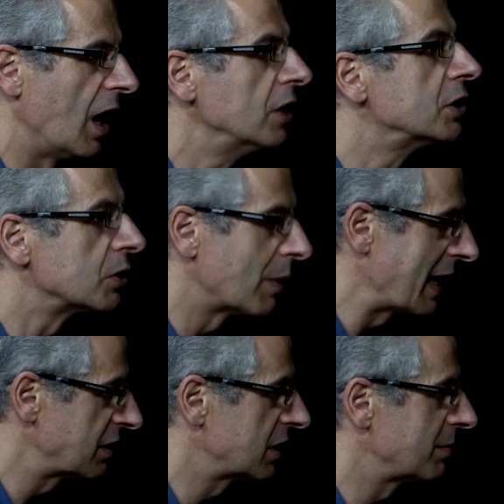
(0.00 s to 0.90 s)

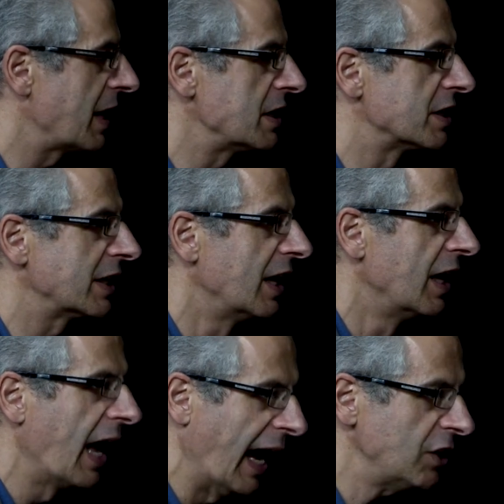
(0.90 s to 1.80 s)
underestimating
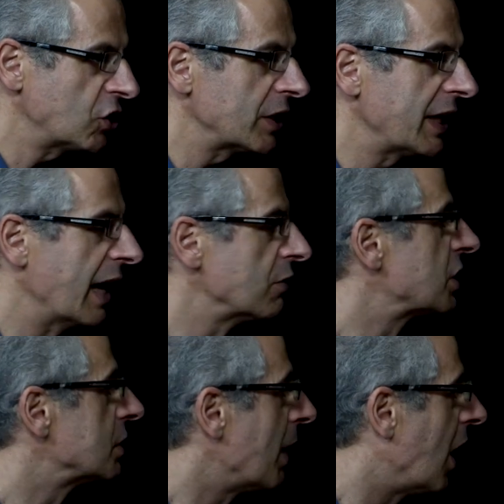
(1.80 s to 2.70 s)
actually how
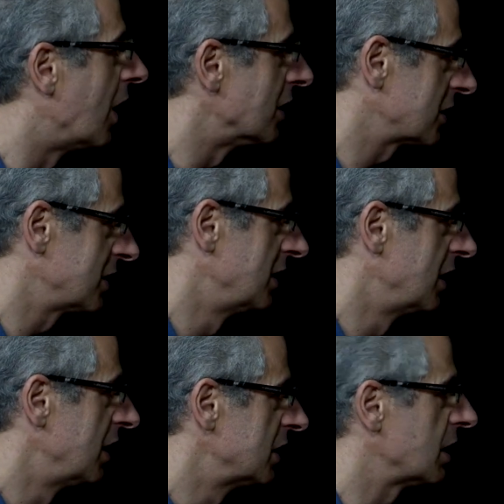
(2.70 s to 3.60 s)
smart
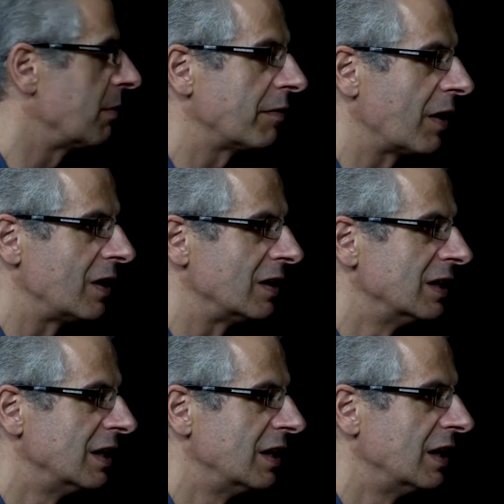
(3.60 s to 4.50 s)
some of
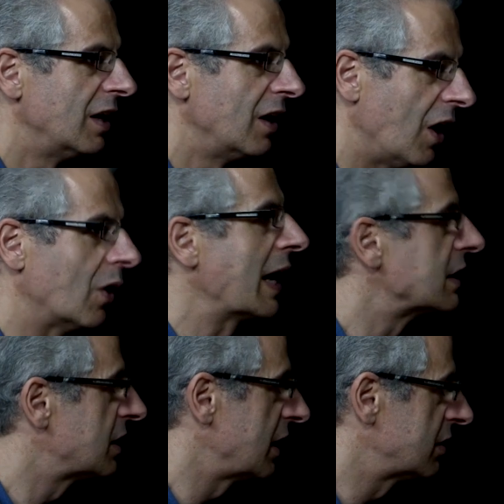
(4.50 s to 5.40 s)
our
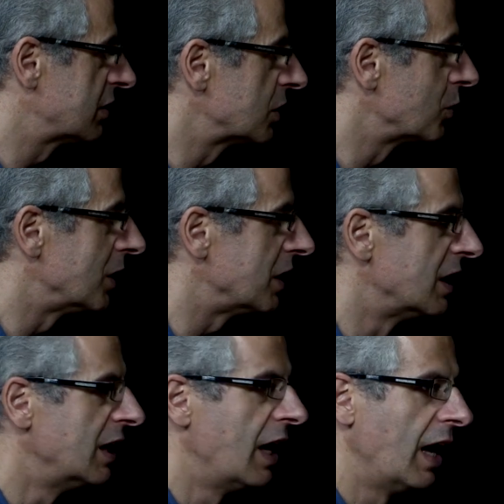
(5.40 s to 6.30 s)
ancestors were.
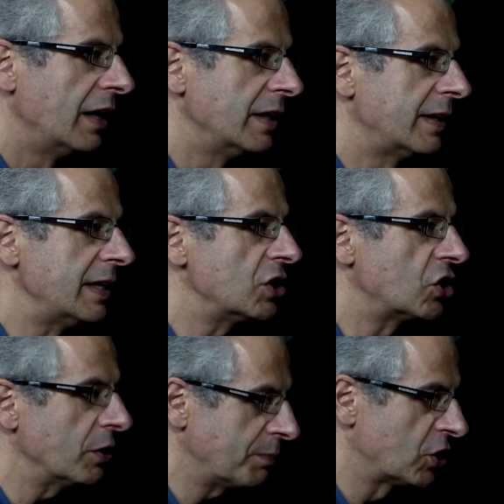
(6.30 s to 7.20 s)
The
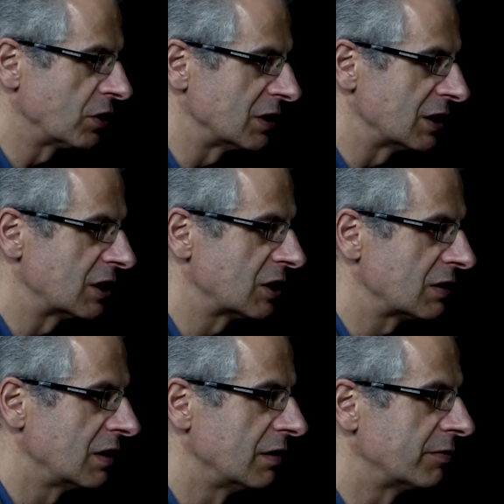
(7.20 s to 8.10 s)

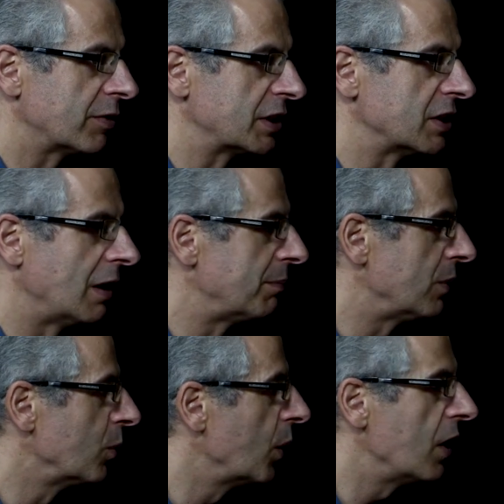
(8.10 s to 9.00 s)
Egyptians, for
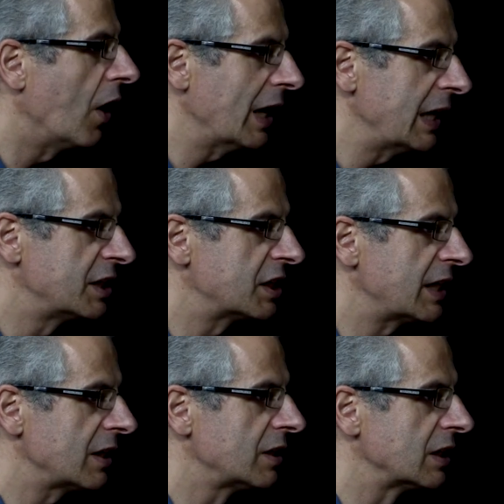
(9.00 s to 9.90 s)
example, were highly
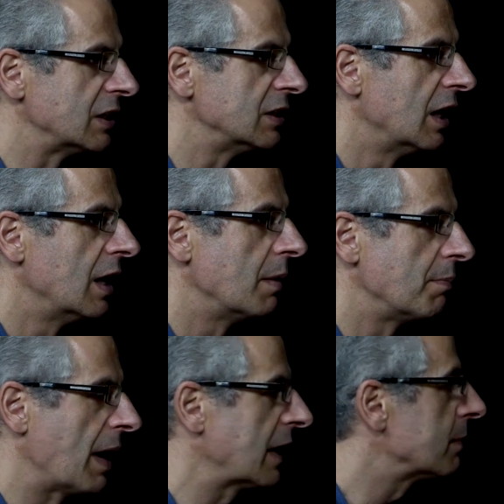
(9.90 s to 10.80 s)
skilled in
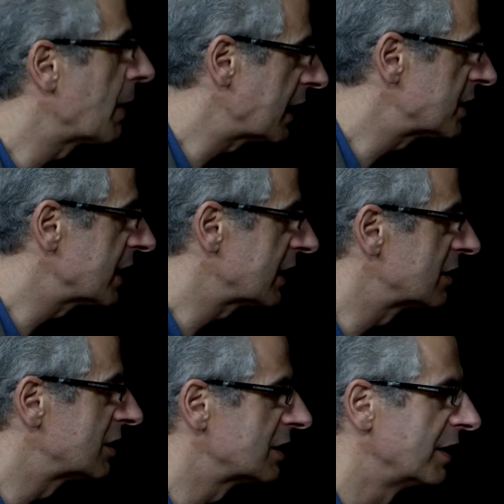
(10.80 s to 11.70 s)

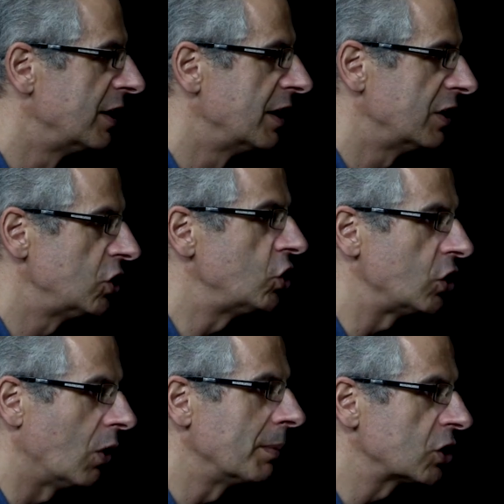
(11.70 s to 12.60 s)
mathematics,
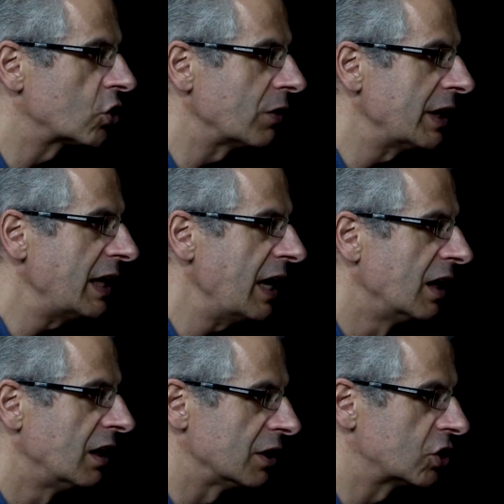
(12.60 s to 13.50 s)
geometry,
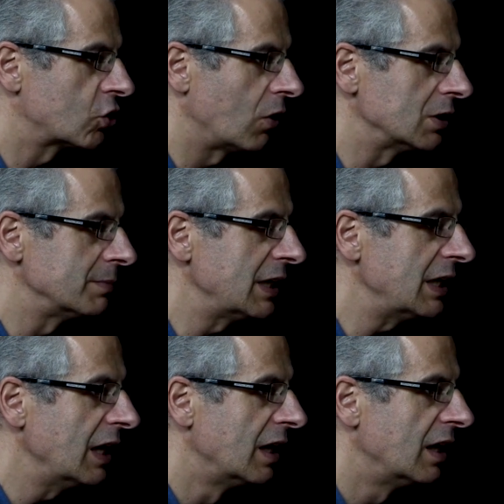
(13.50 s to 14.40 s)

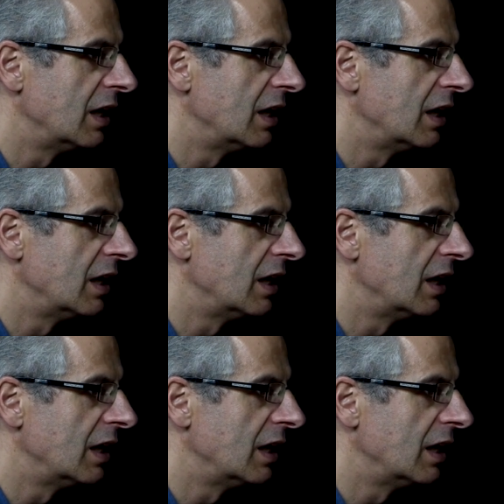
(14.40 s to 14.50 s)
astronomy,